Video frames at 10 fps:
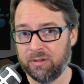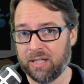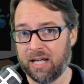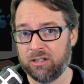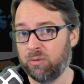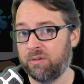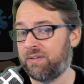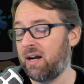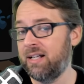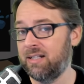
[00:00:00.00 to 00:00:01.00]
that you will
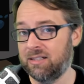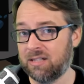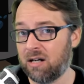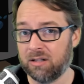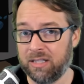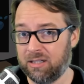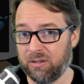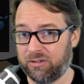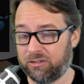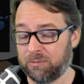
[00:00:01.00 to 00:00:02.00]
find in the Docker
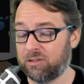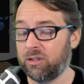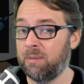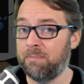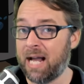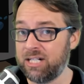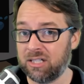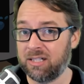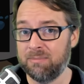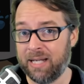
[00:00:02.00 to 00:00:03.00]
ecosystem that's going to
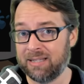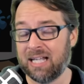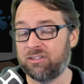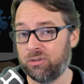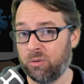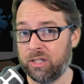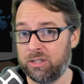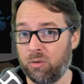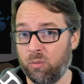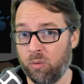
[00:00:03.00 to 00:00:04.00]
magically make that
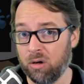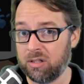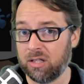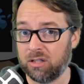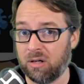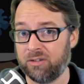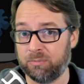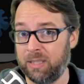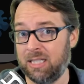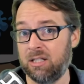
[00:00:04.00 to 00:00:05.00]
storage work across
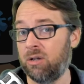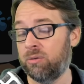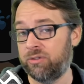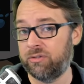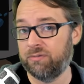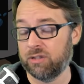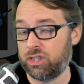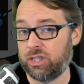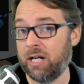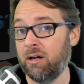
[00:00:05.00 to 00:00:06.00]
many nodes for
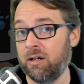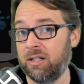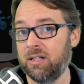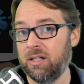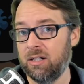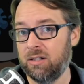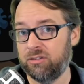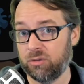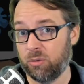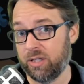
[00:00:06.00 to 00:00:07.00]
shared
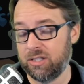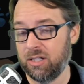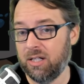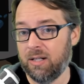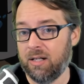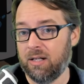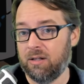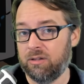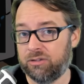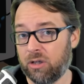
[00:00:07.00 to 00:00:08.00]
storage.
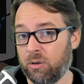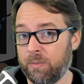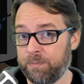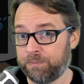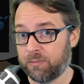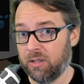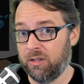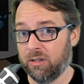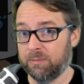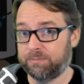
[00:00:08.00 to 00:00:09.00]
So
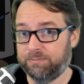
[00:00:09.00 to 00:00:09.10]
you're